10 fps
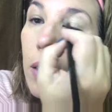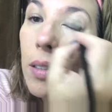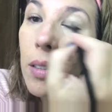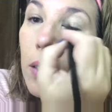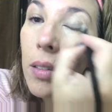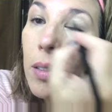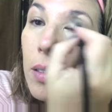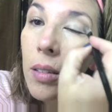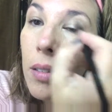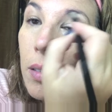
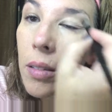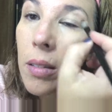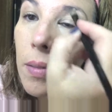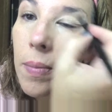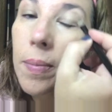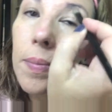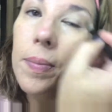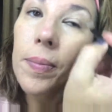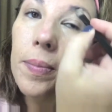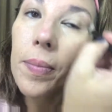
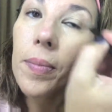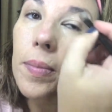(no one is talking)